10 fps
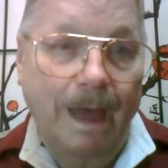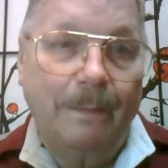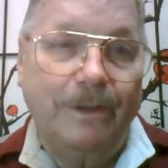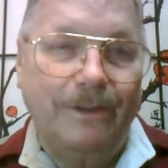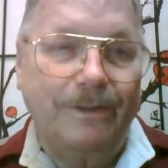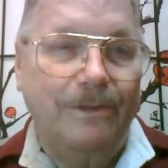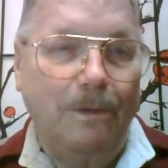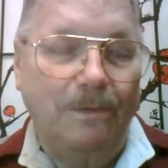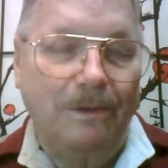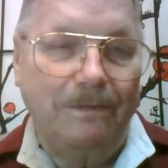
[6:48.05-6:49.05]
But just
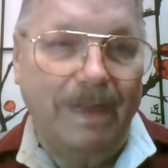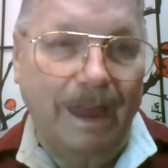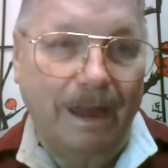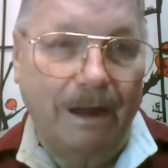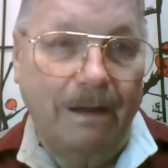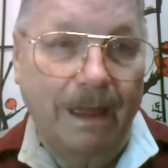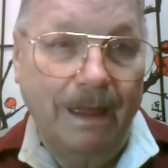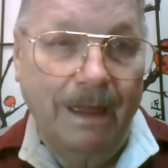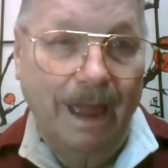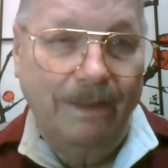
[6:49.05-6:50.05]
know they're there.
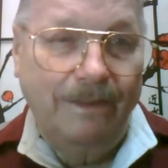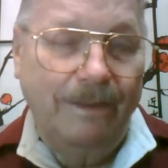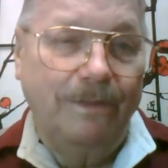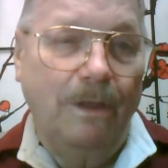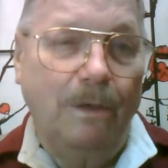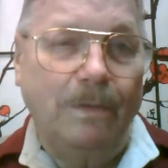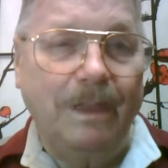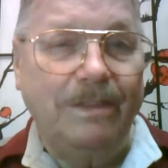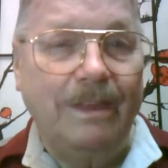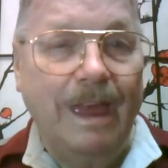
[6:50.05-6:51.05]
And just know that
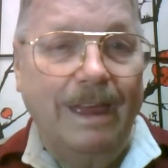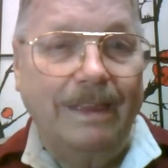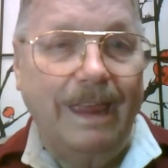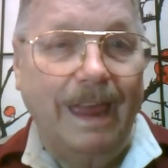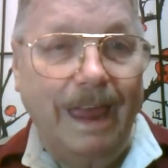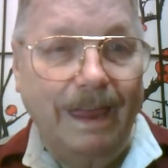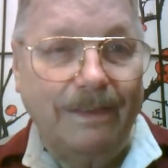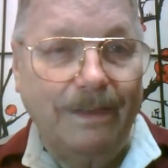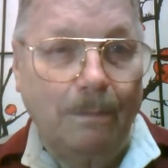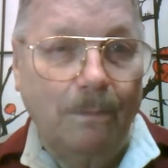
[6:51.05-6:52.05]
to ask
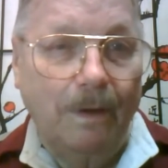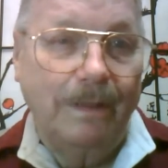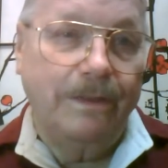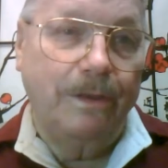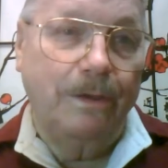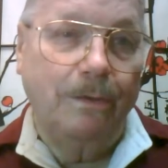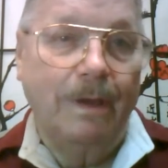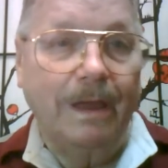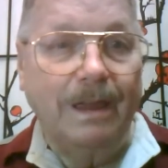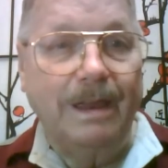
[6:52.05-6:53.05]
someone to
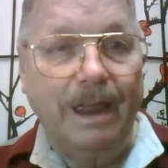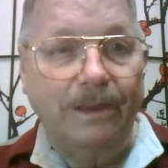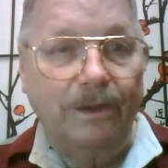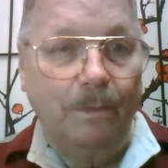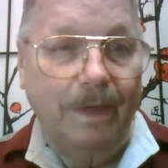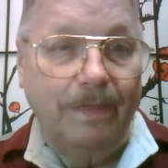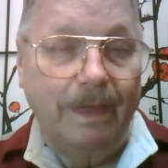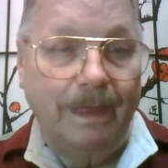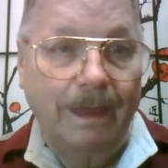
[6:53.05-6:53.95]
connect you with it.